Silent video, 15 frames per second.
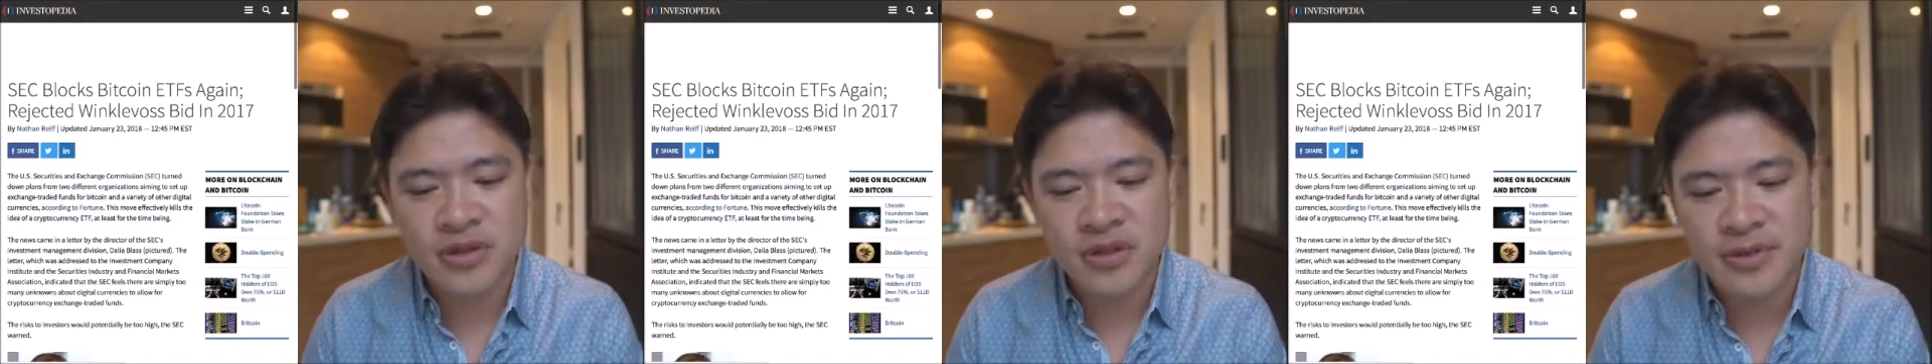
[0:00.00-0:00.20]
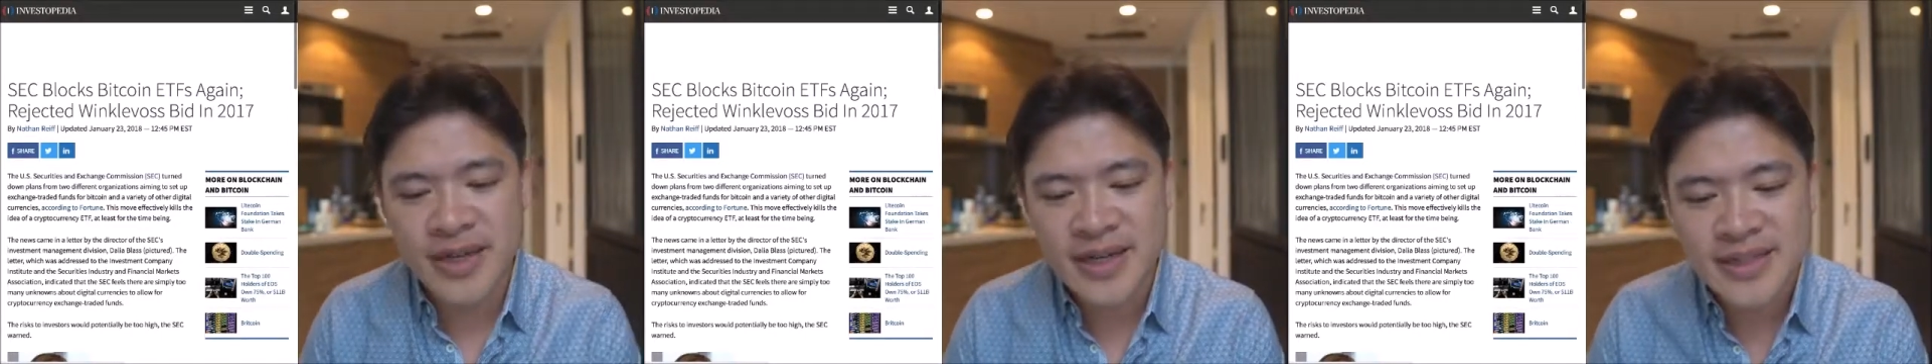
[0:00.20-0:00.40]

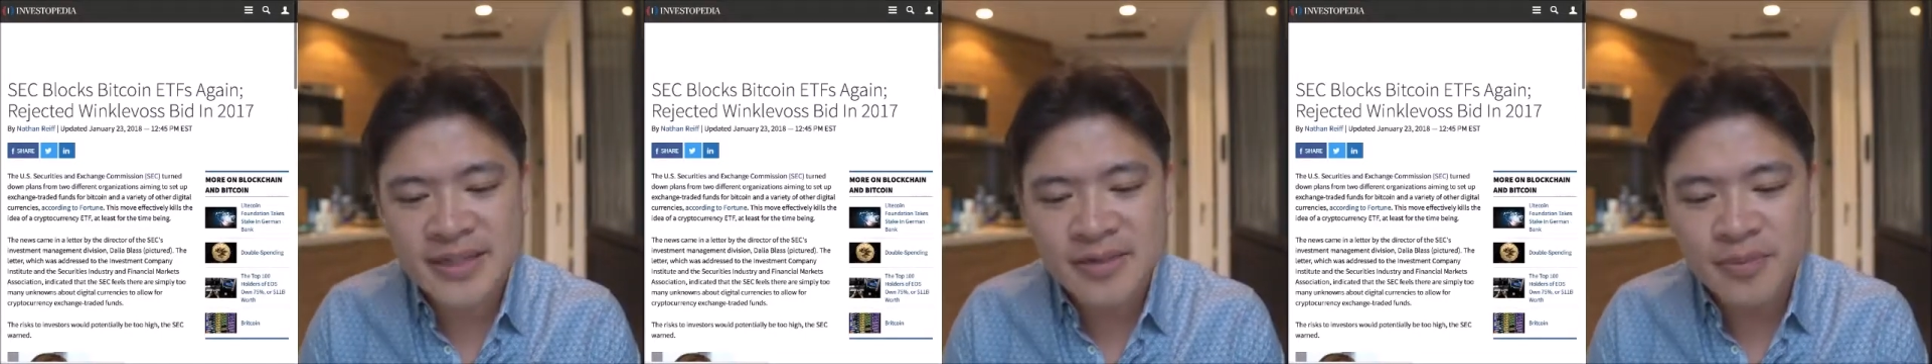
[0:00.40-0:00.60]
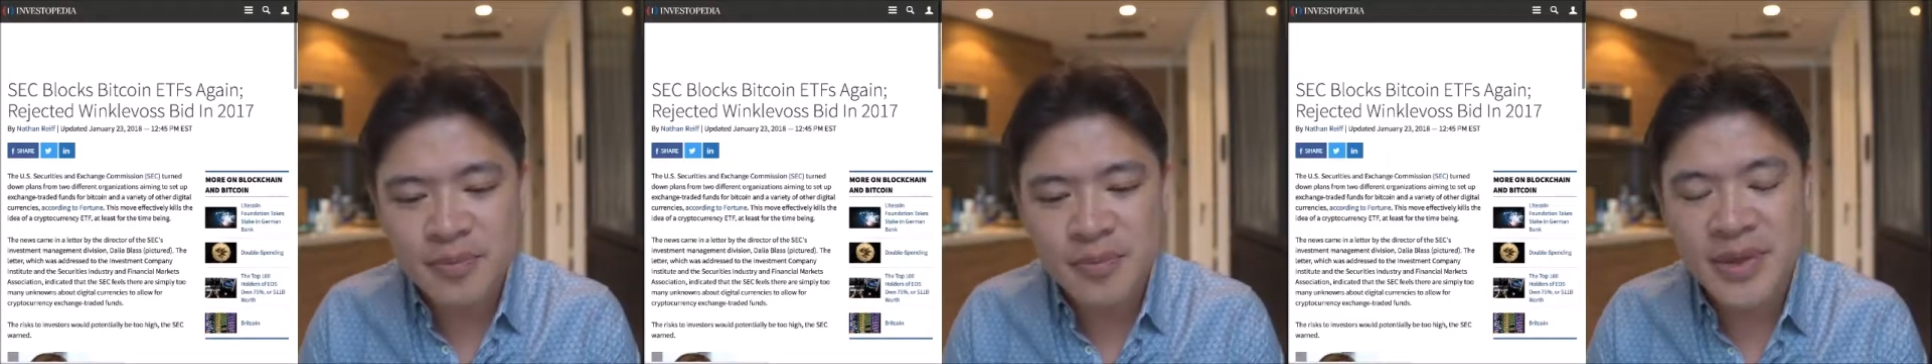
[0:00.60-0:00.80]
The
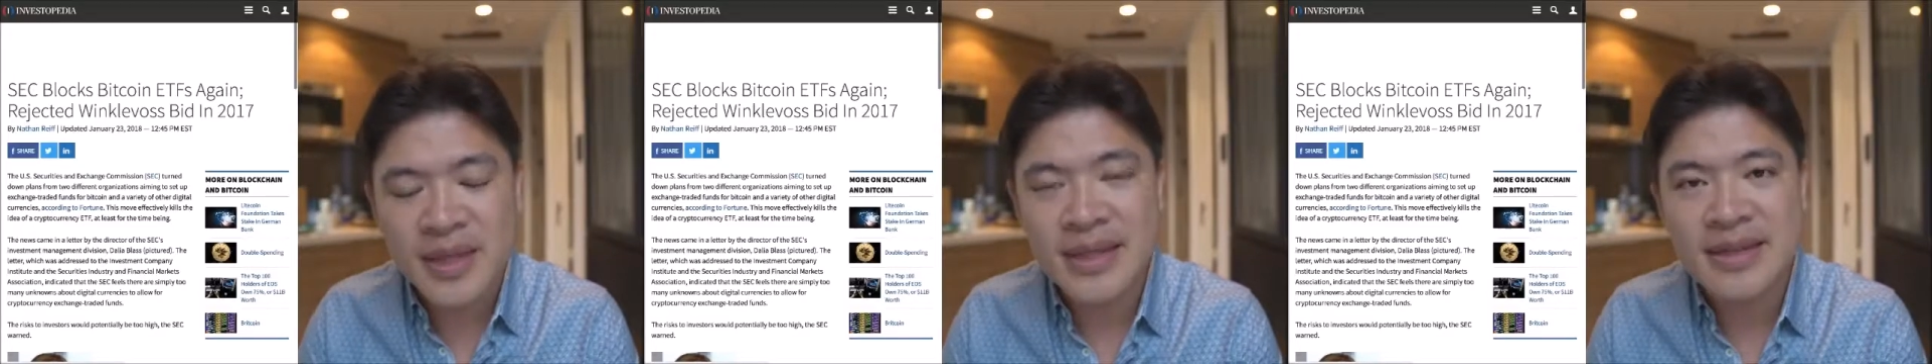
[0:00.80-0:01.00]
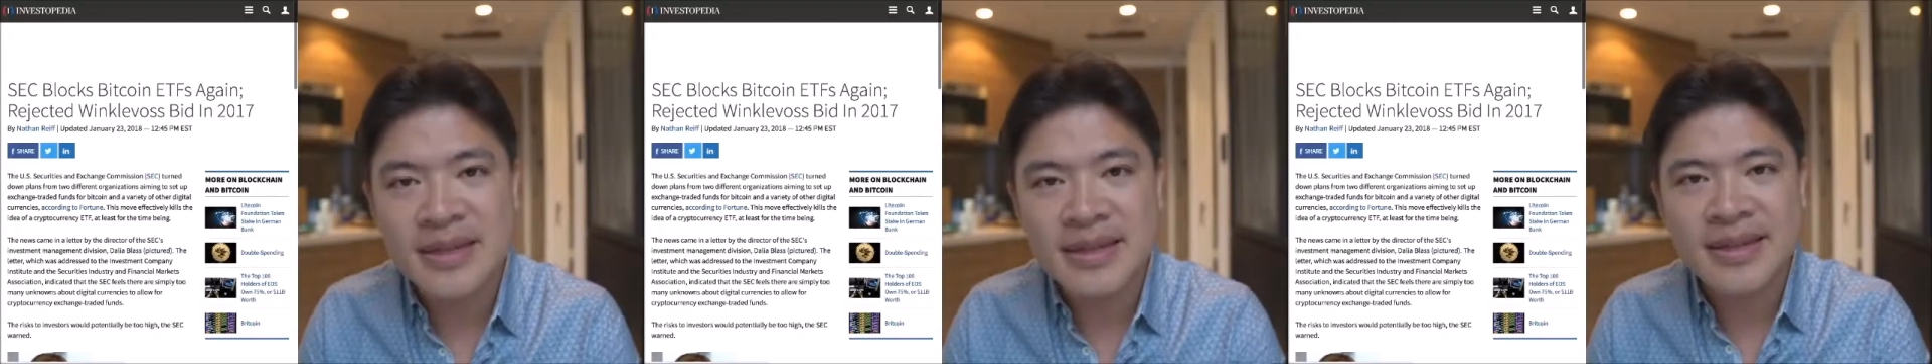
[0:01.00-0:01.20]
reason
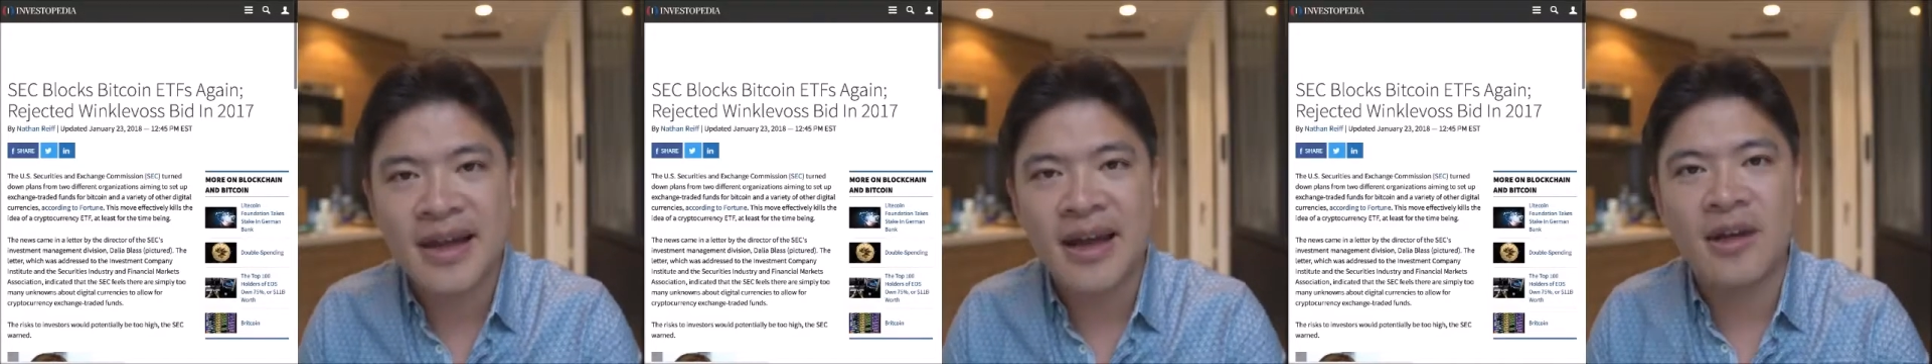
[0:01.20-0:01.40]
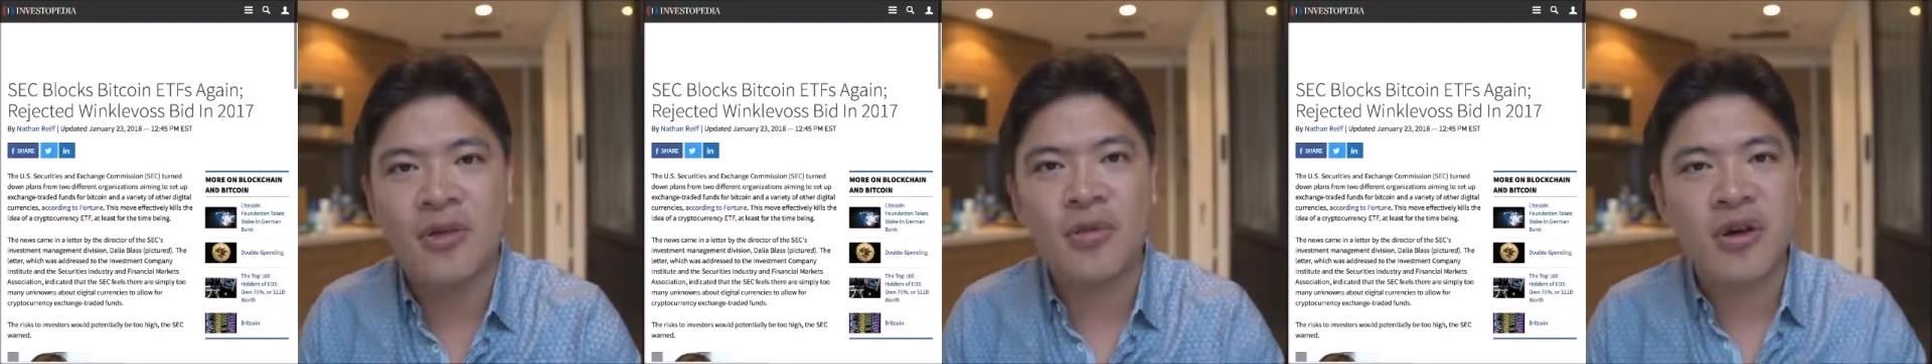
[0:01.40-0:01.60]
being that,